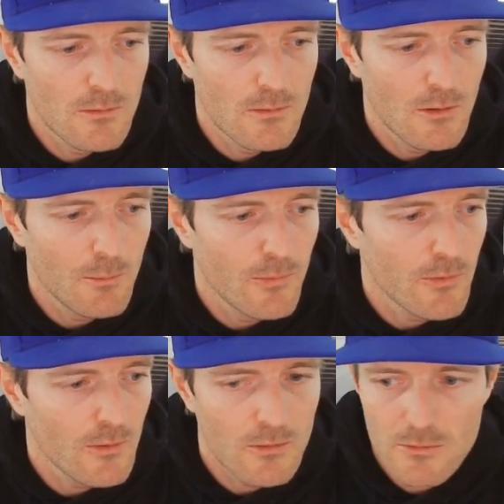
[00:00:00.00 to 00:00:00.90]
Oops.
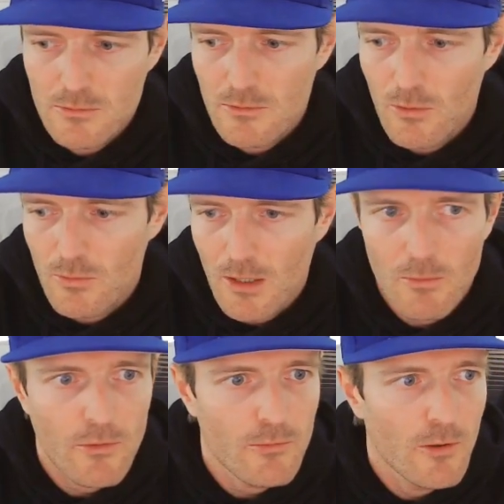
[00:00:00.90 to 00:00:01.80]
No, that
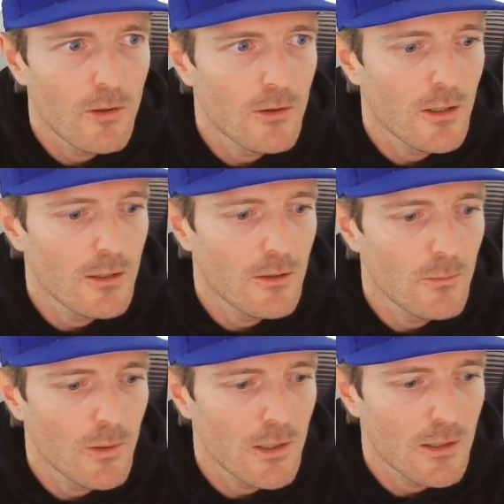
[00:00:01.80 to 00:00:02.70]
was wrong. I didn't
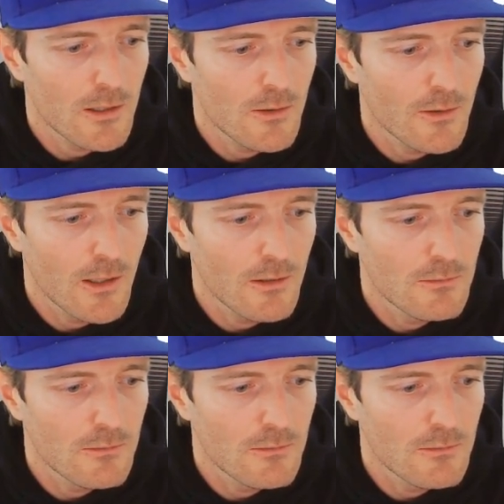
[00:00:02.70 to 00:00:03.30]
want to click on that.